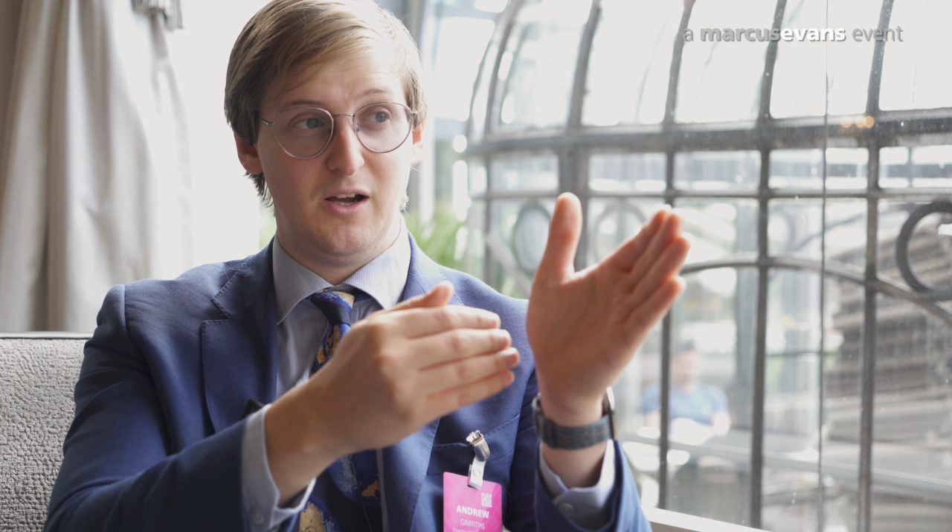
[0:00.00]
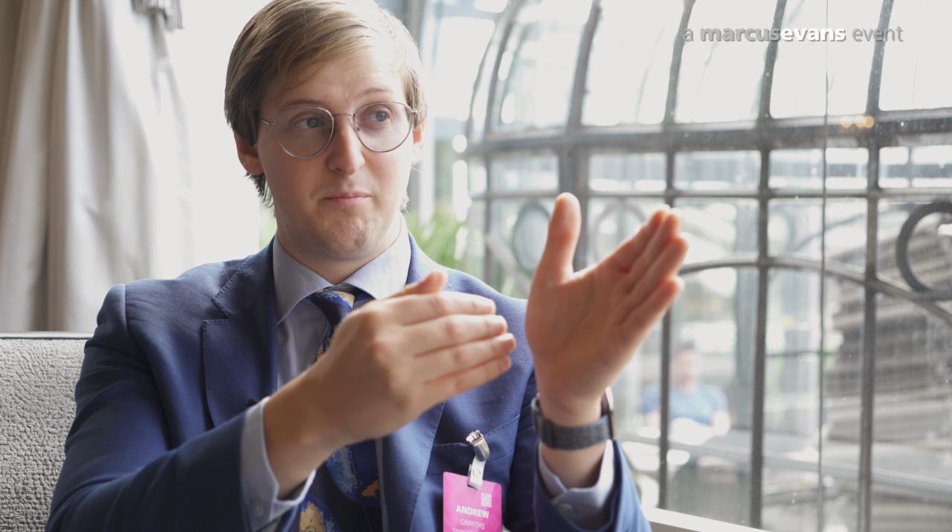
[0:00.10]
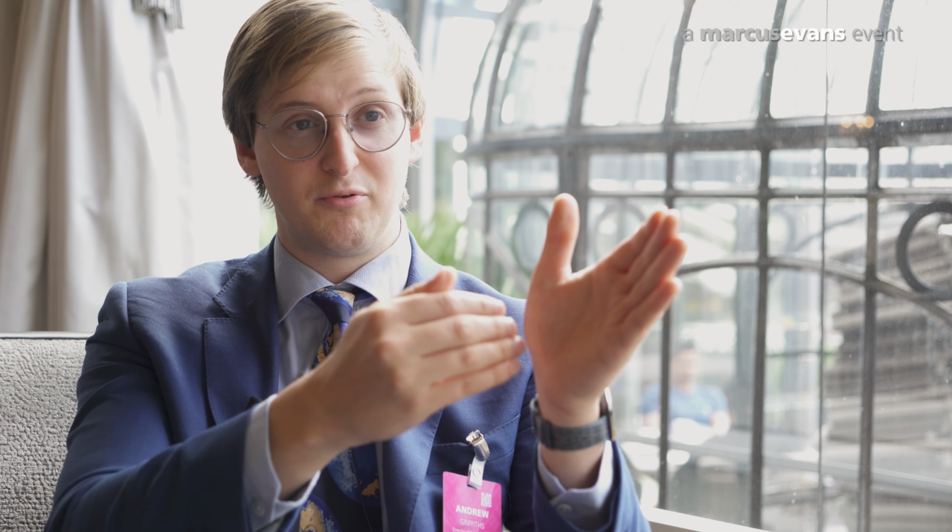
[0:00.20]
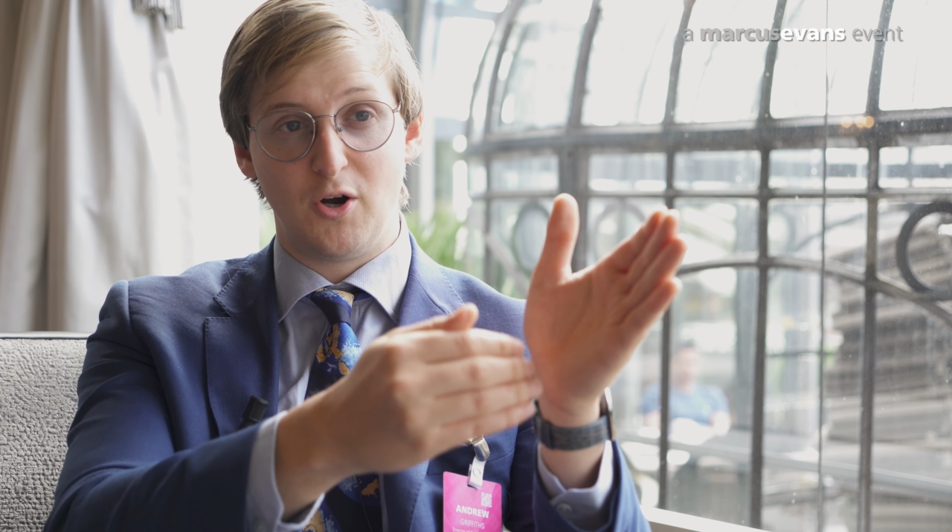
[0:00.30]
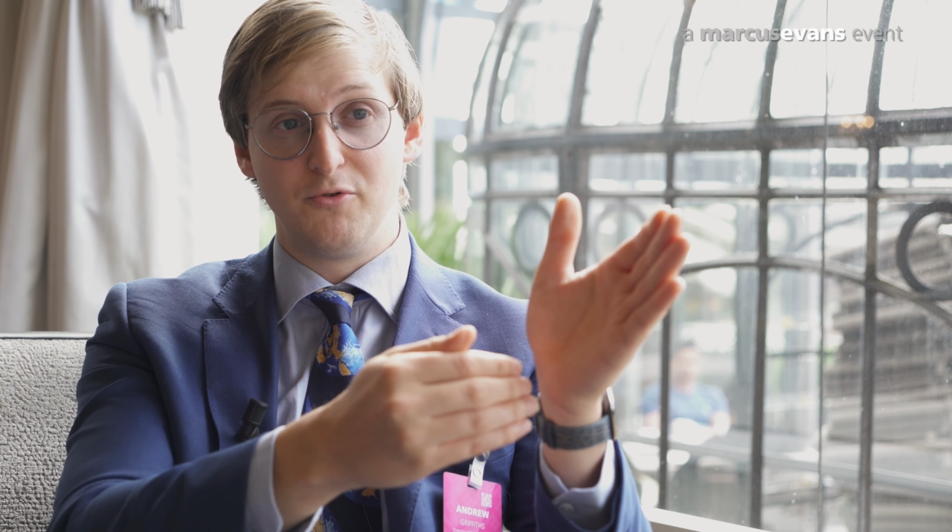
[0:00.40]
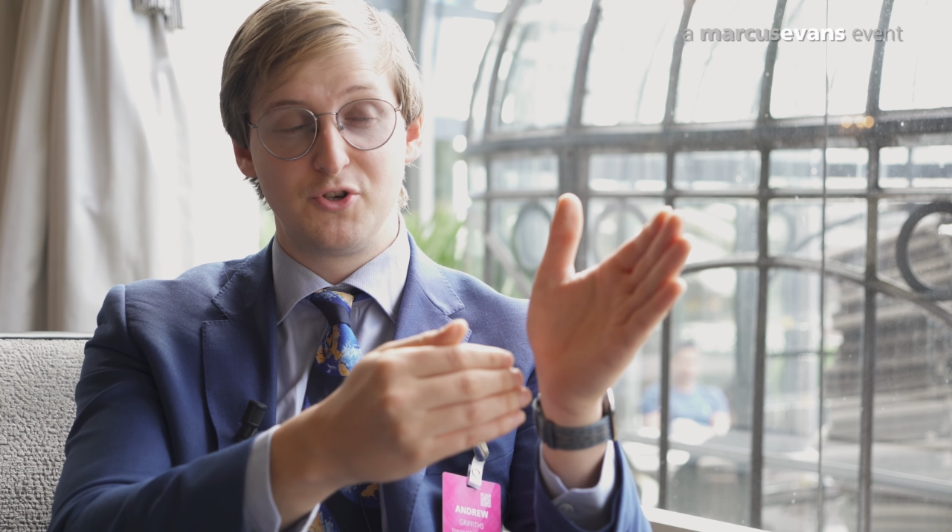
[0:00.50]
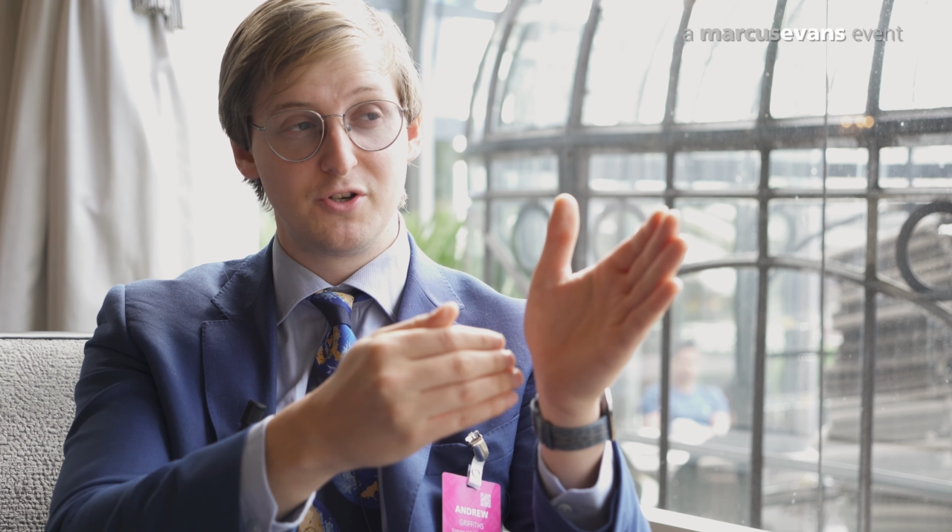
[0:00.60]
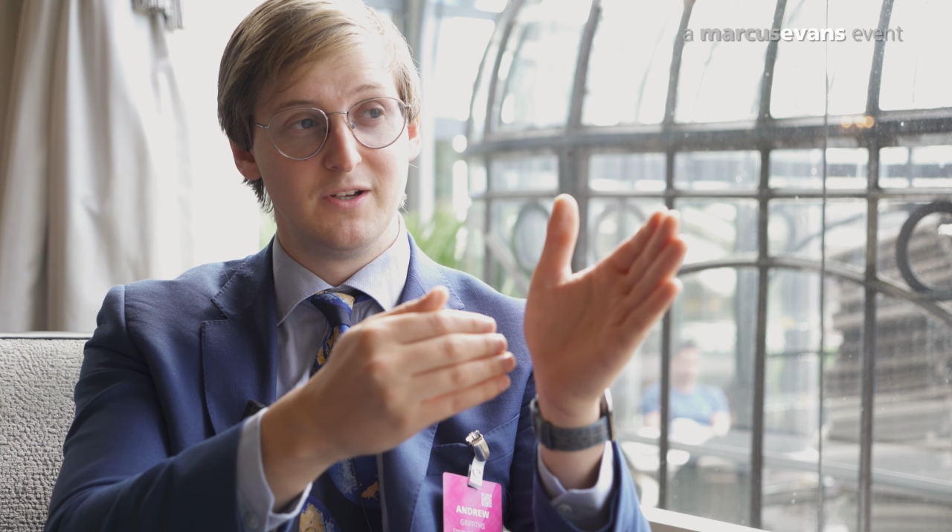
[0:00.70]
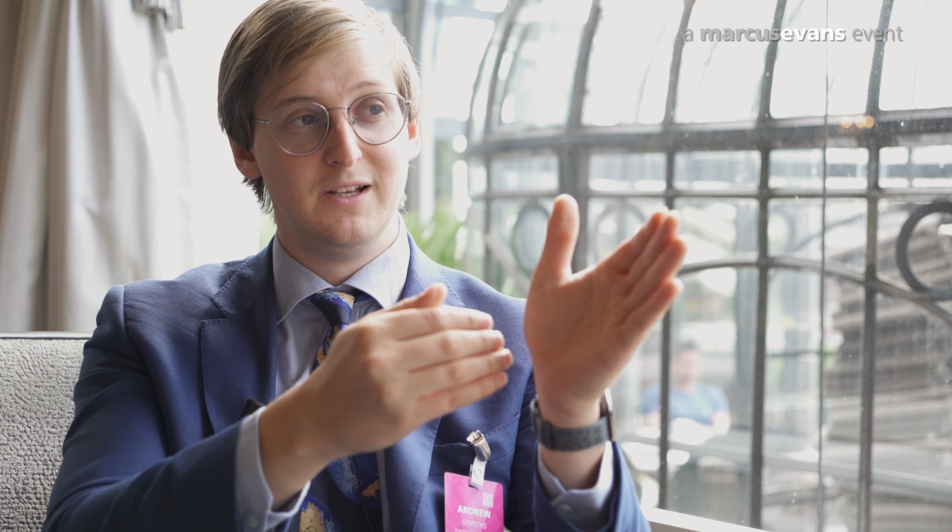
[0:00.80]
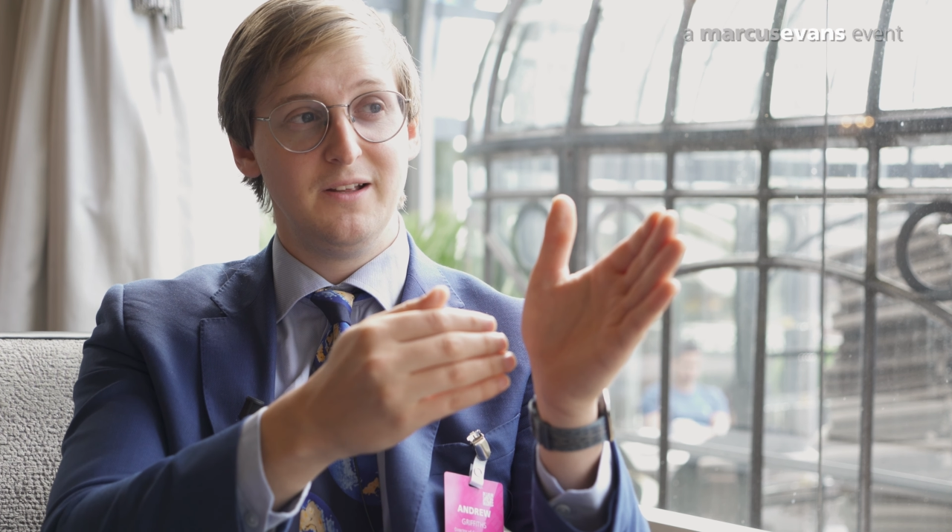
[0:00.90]

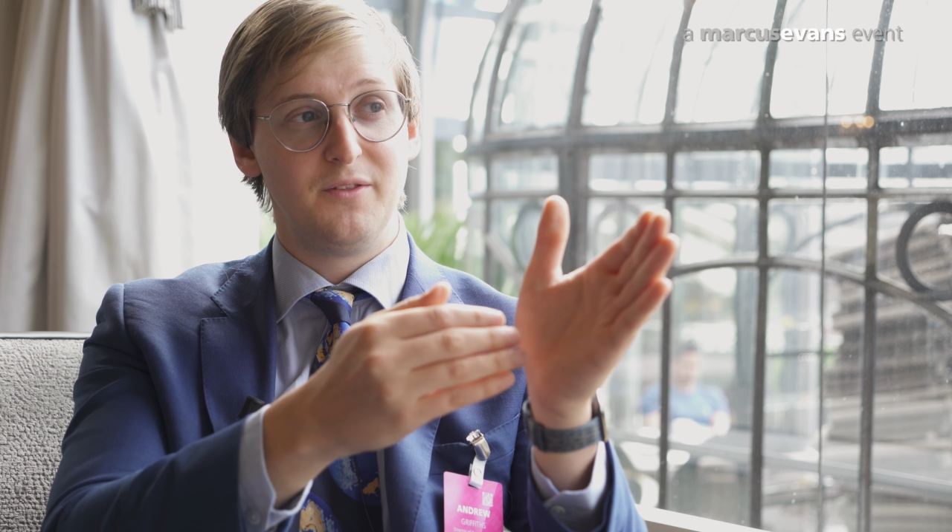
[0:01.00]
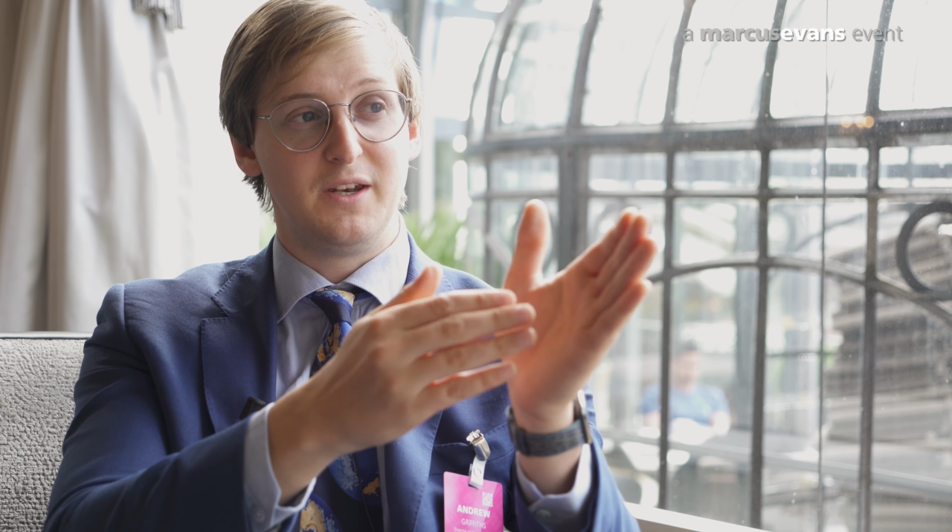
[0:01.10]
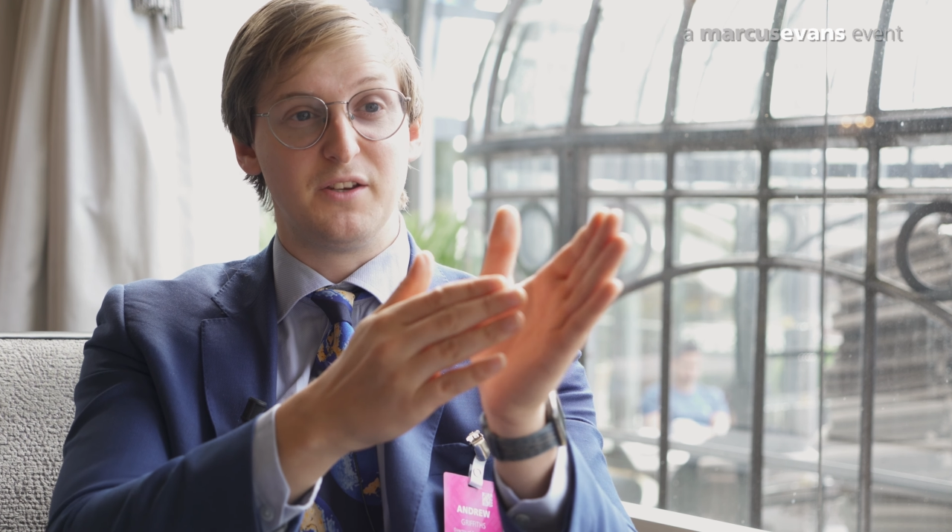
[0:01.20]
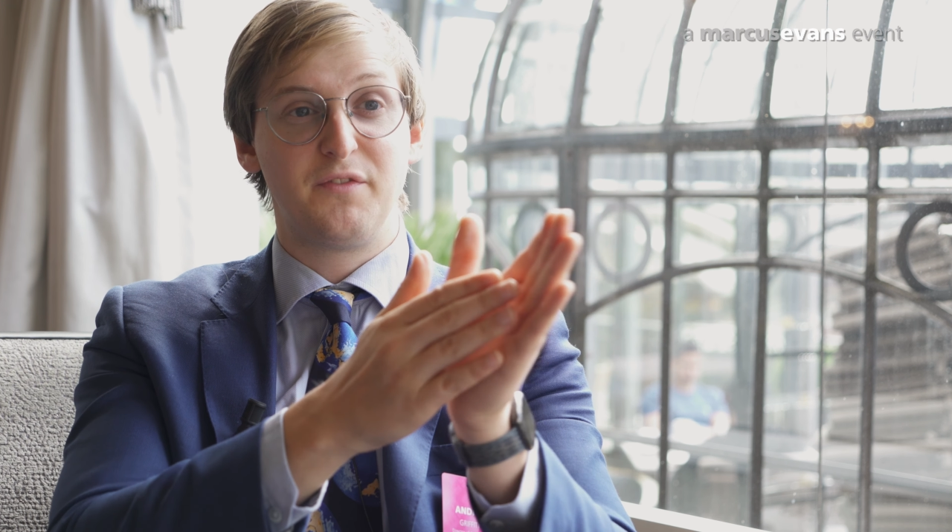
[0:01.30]
approach that